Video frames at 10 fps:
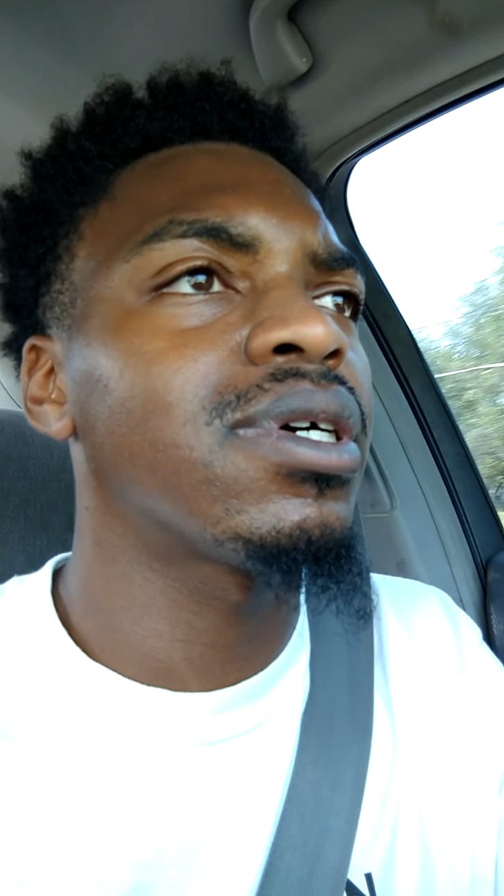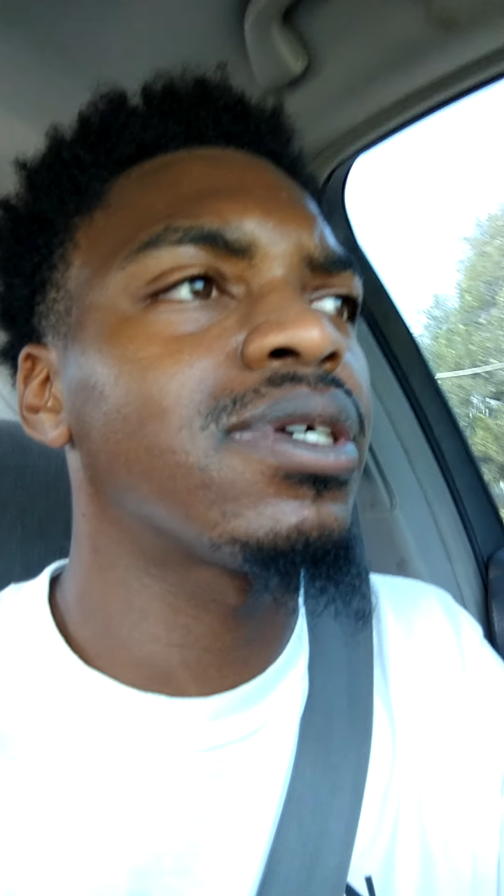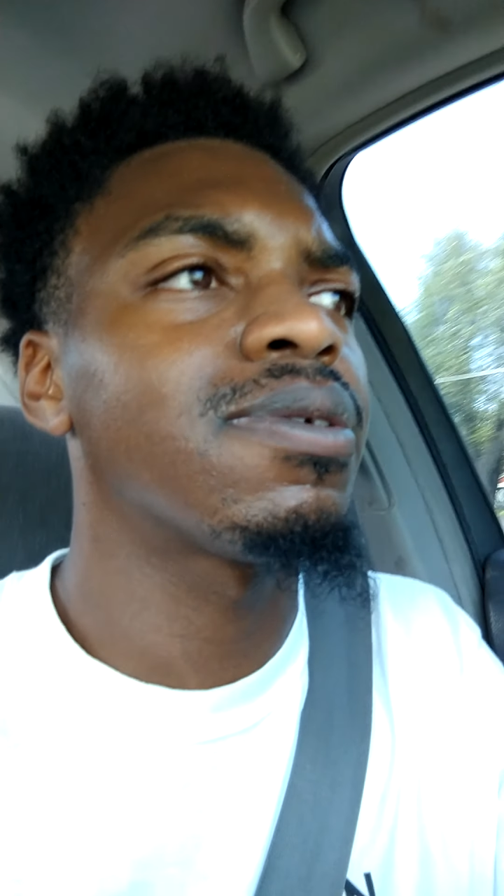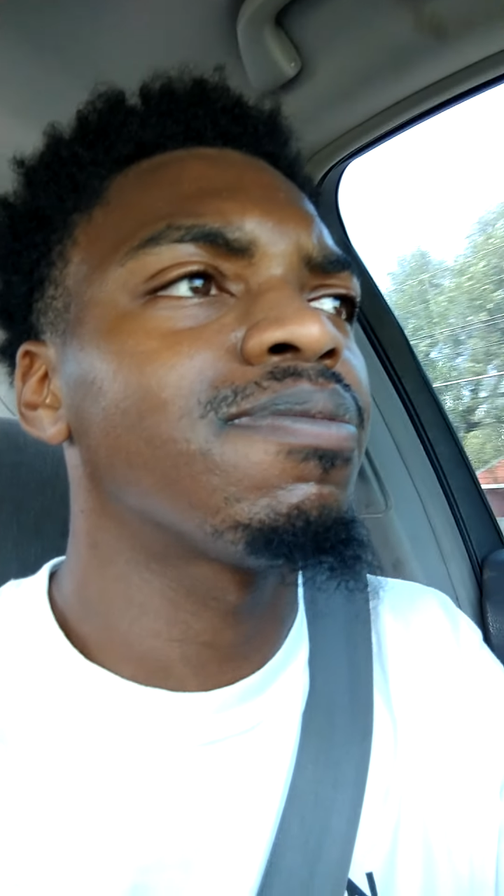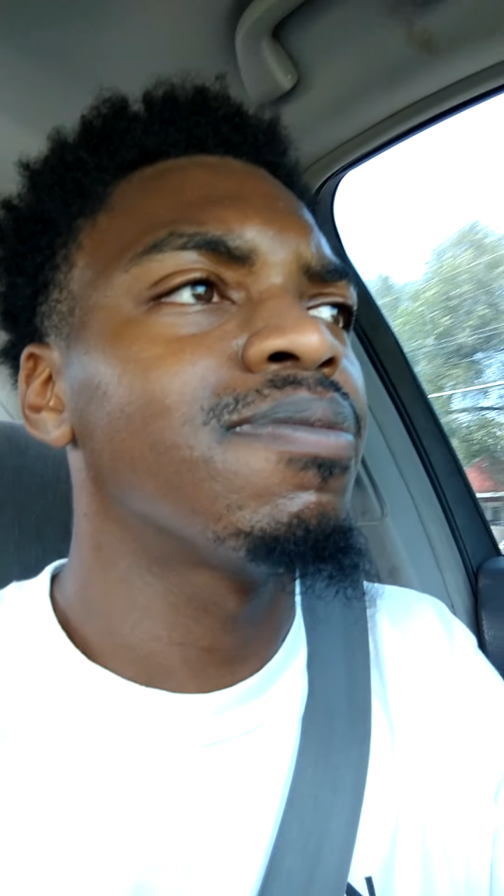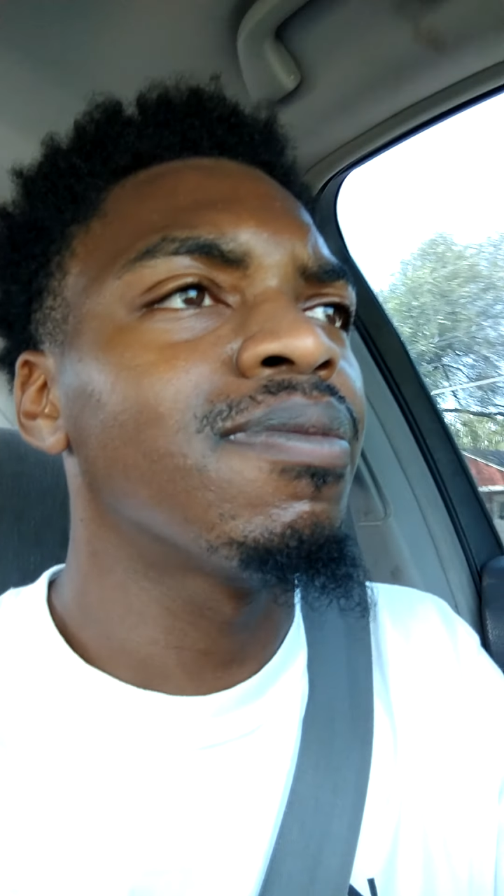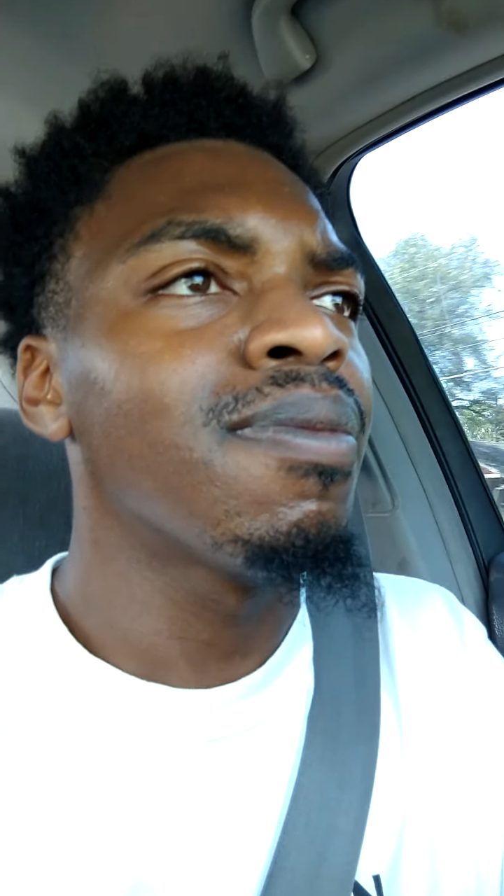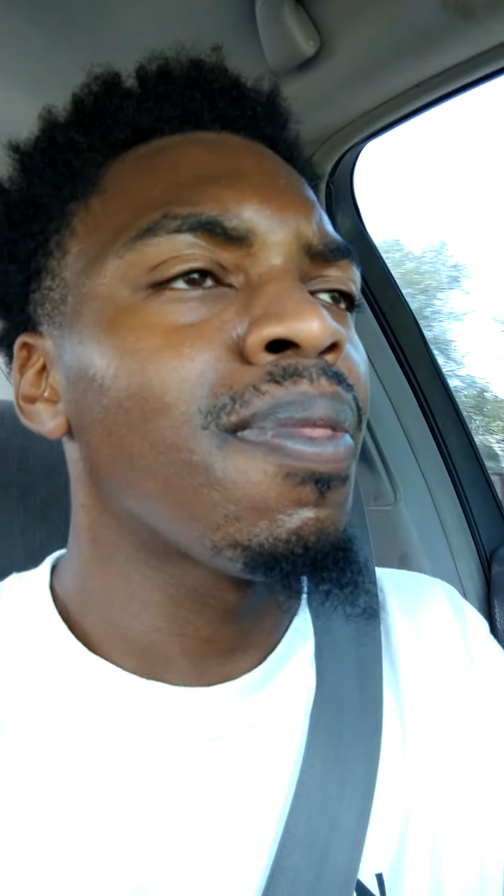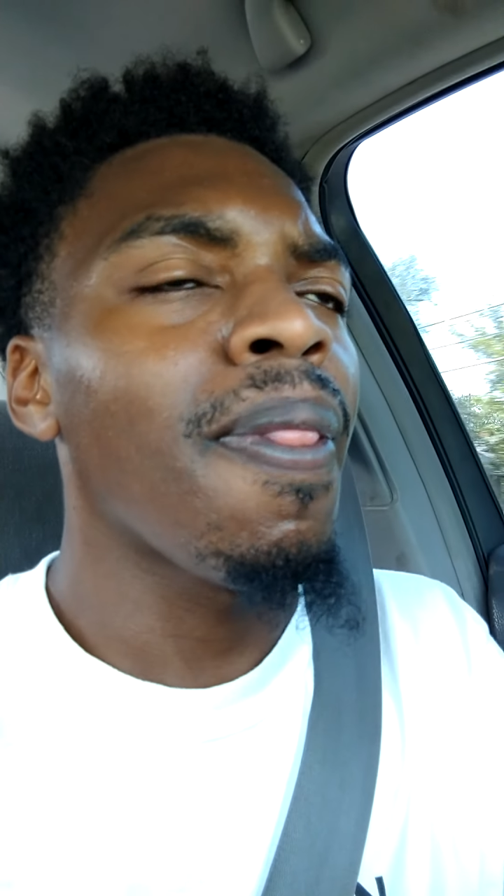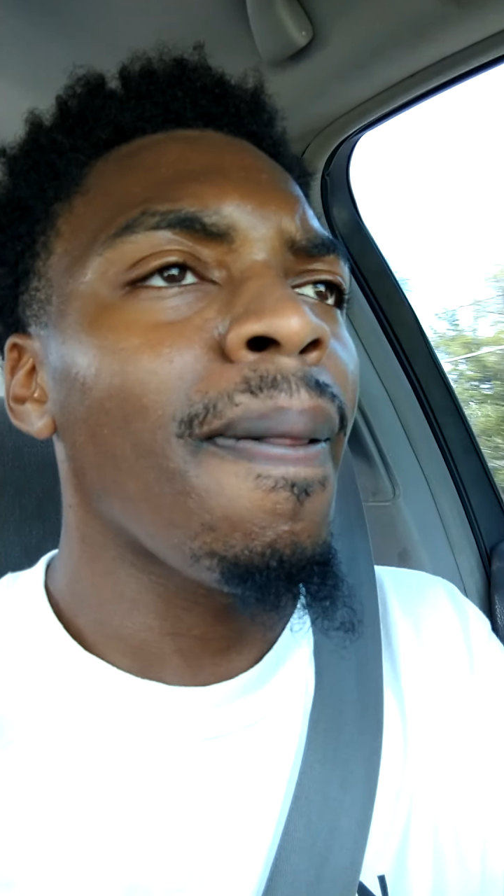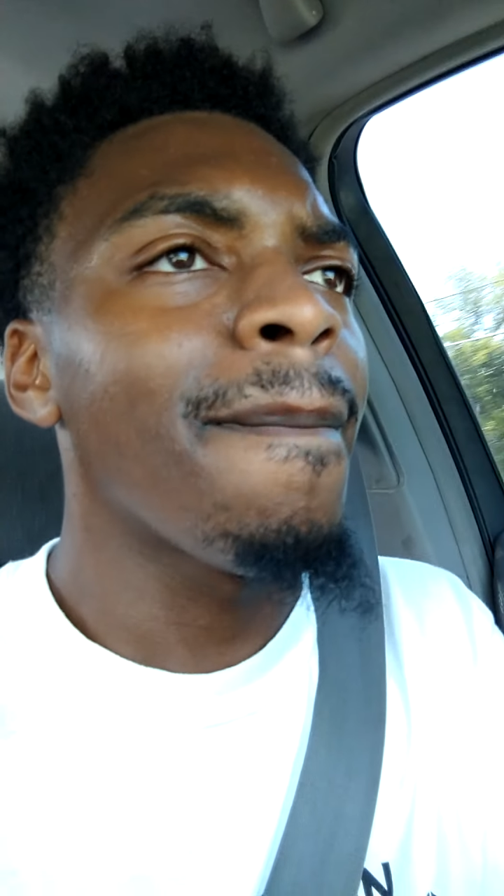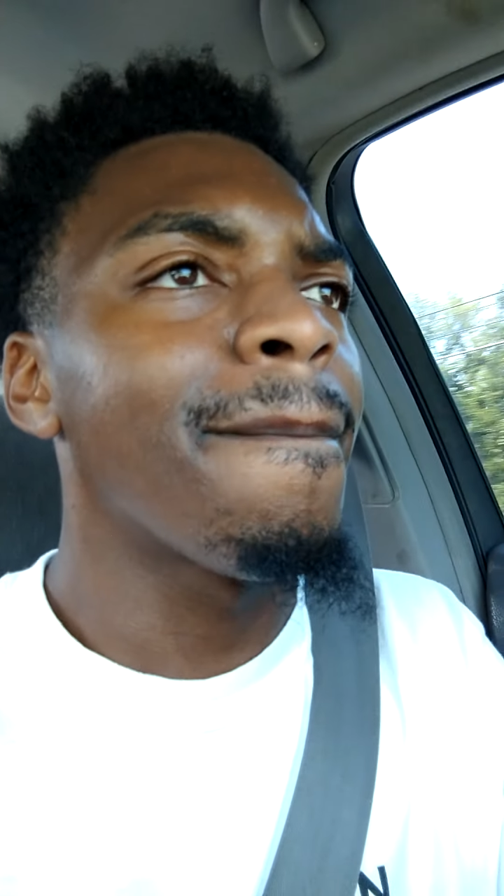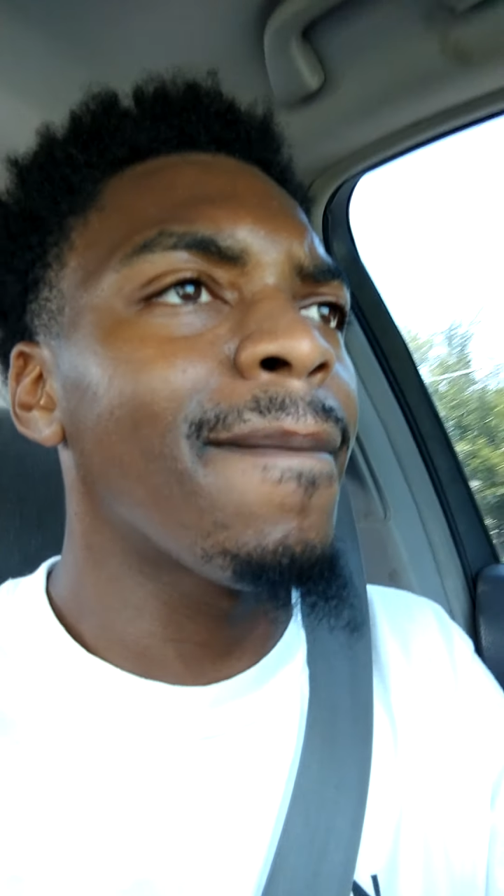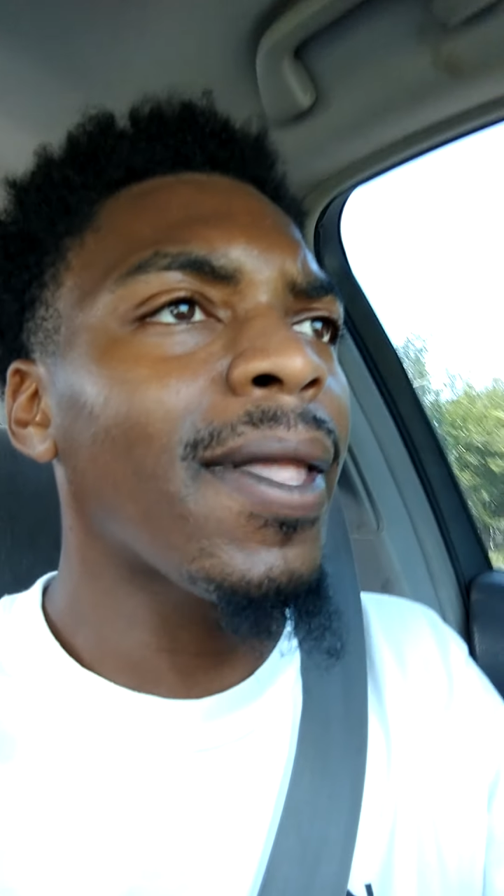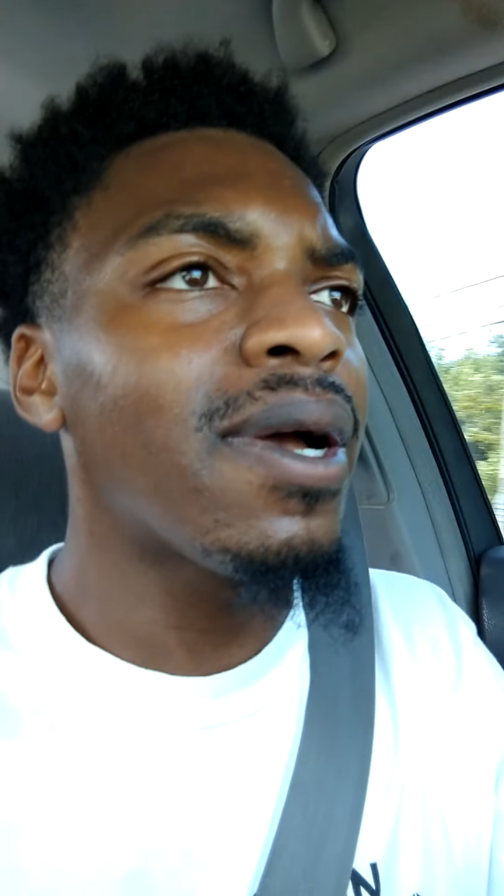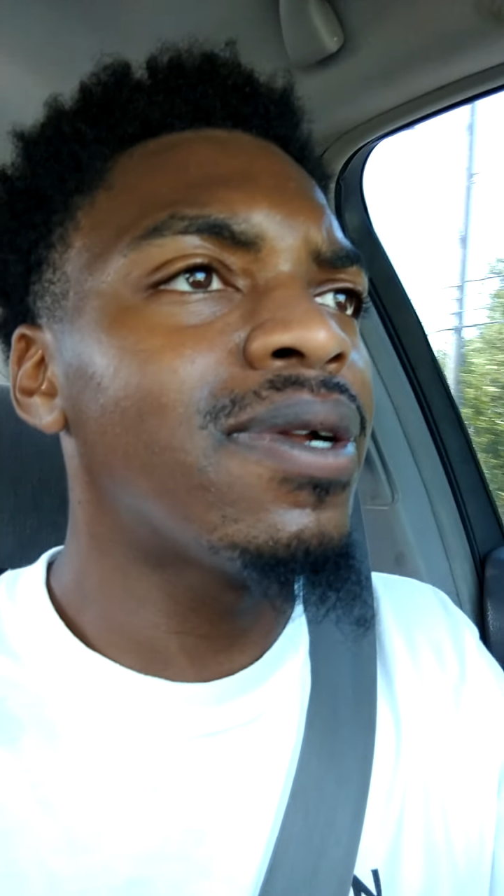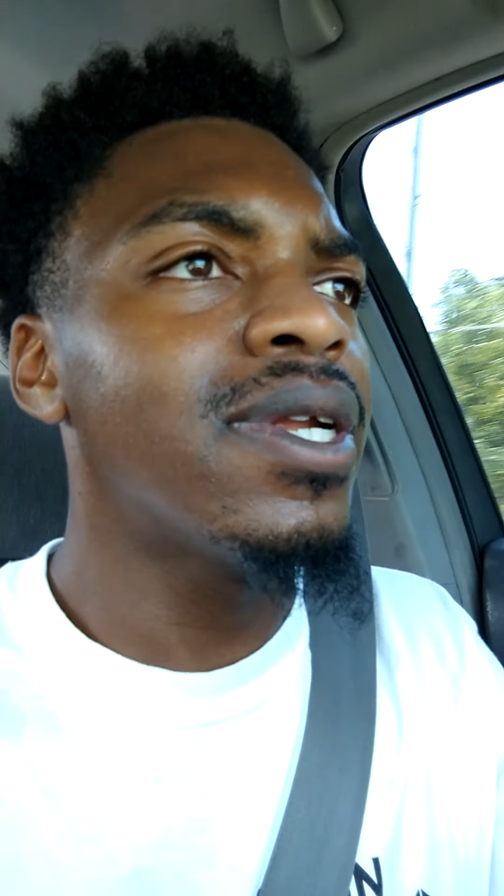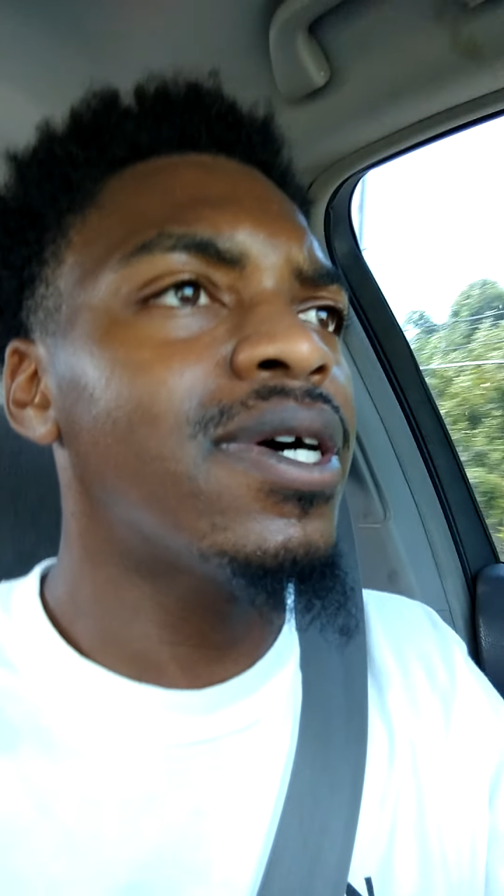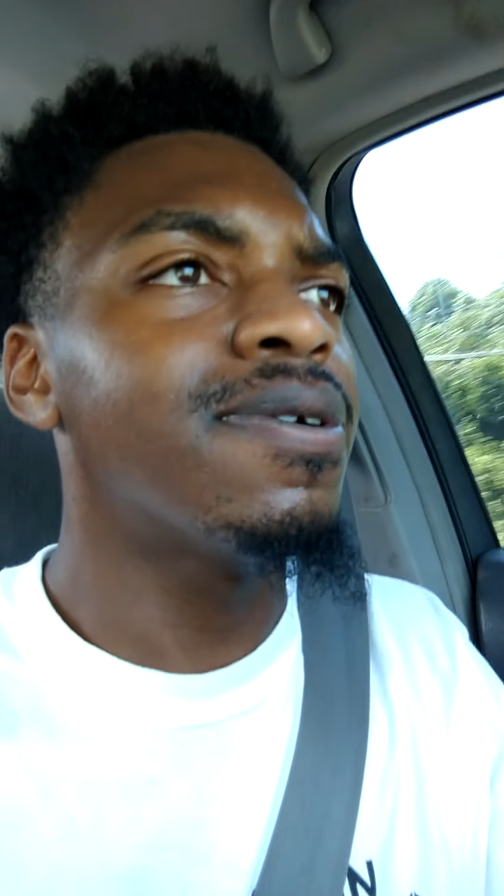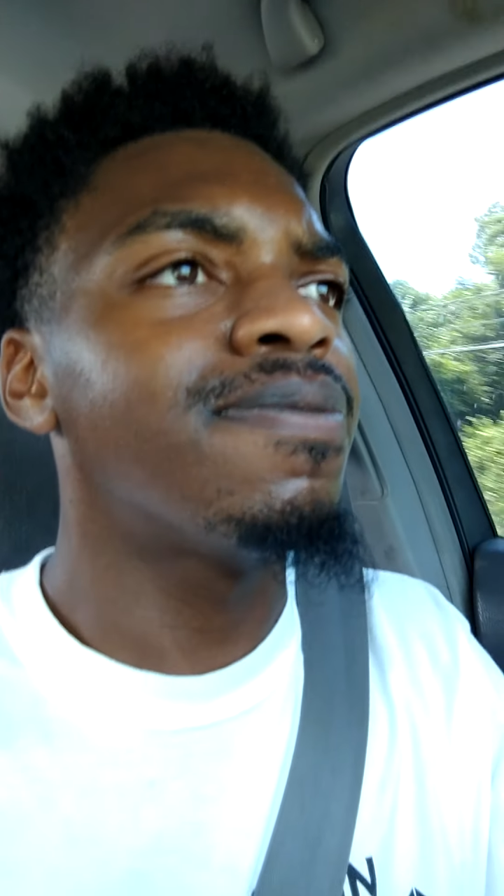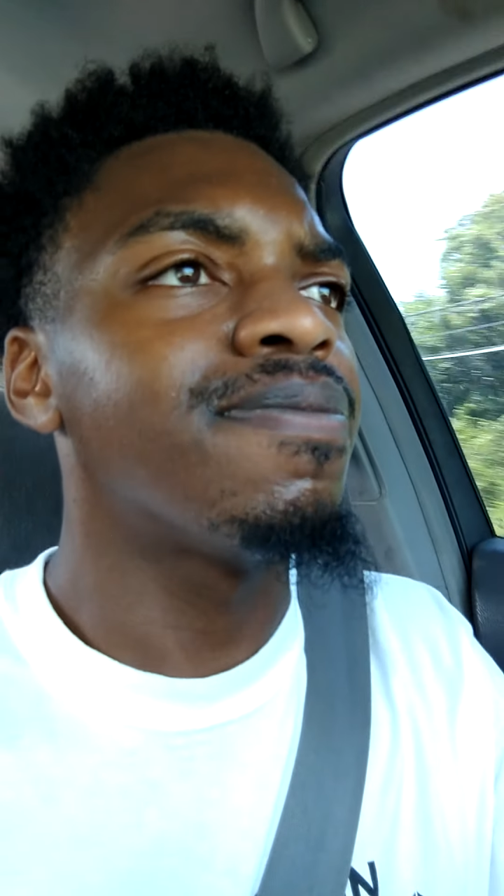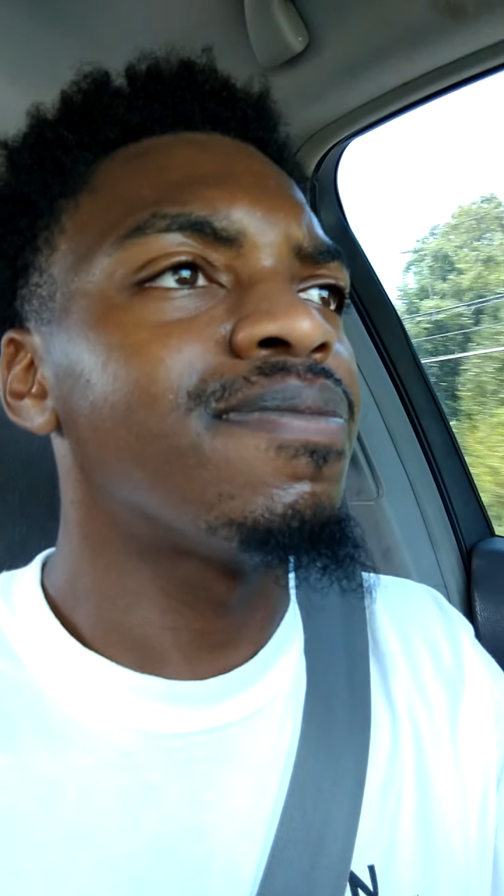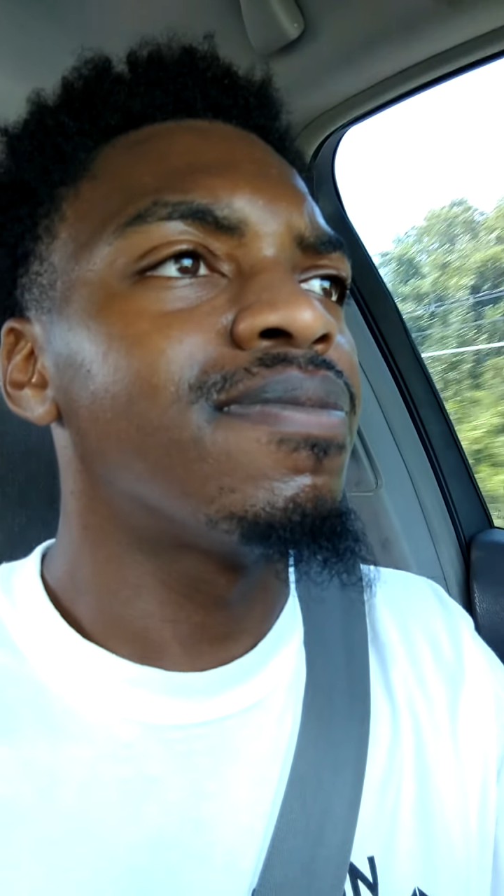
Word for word: Like I don't know.